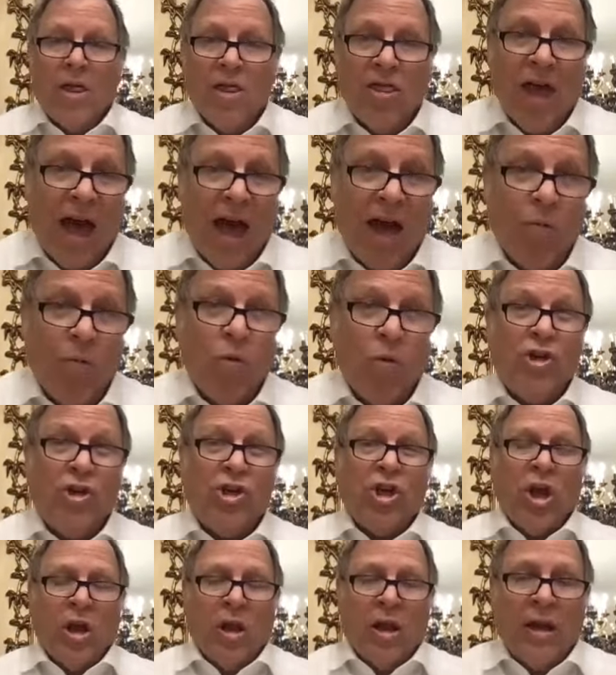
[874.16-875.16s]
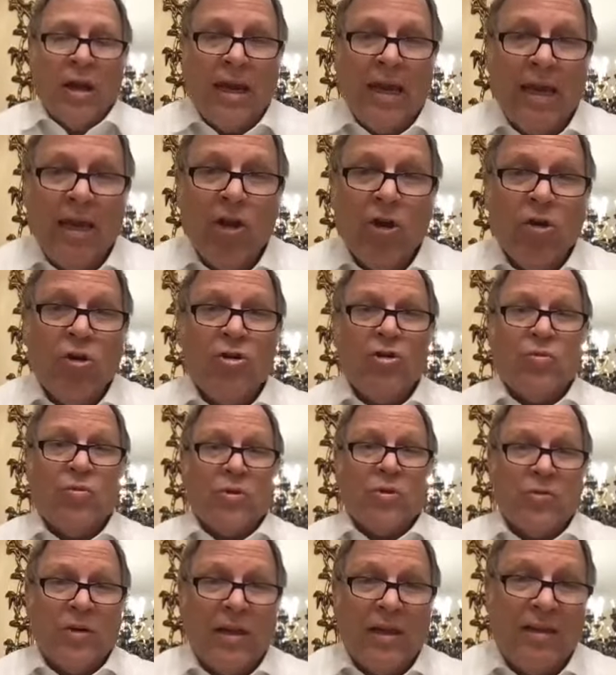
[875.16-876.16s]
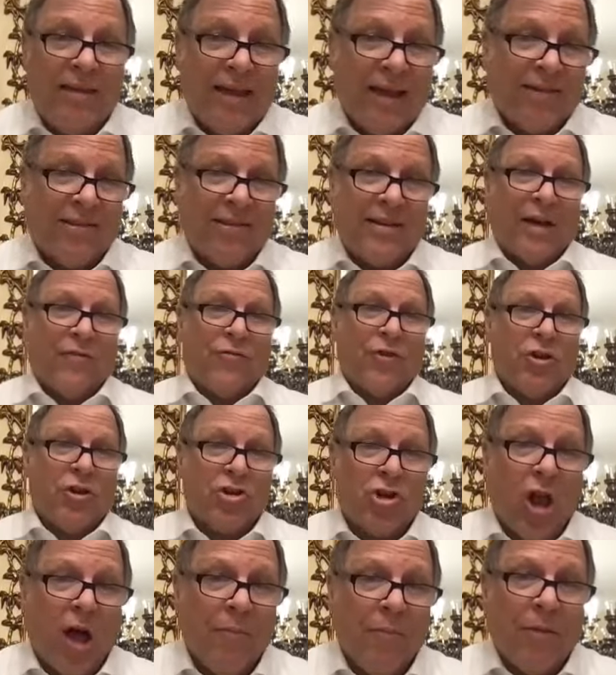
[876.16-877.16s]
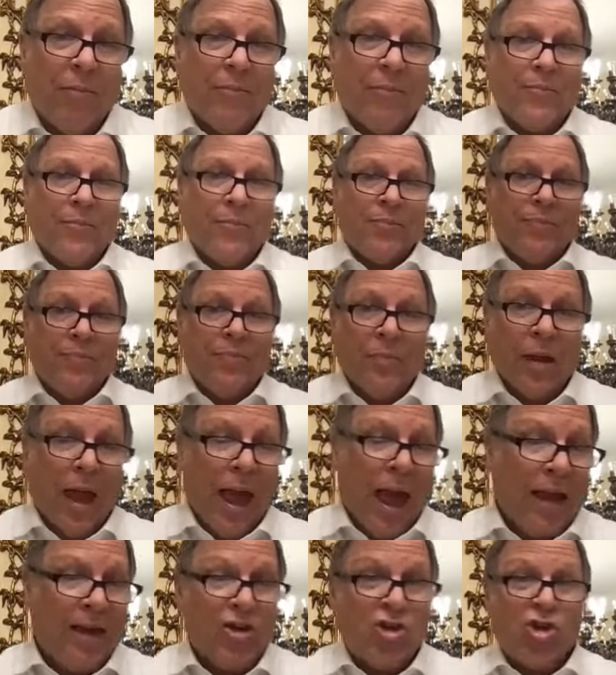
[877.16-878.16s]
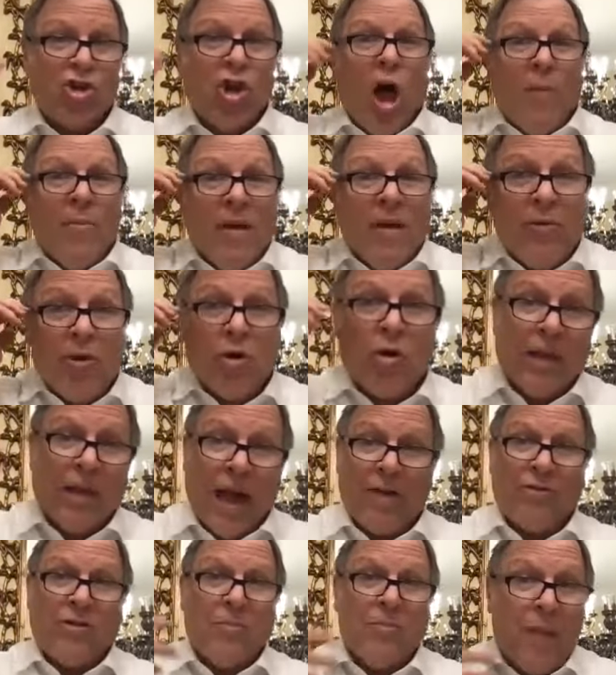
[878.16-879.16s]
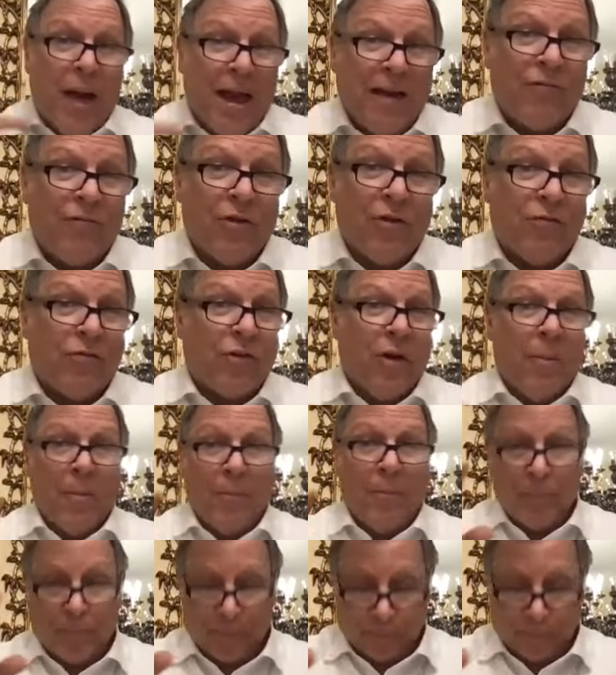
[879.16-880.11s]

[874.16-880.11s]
that which he used was really designated for the shlomim, and a shlomim you're allowed to benefit from.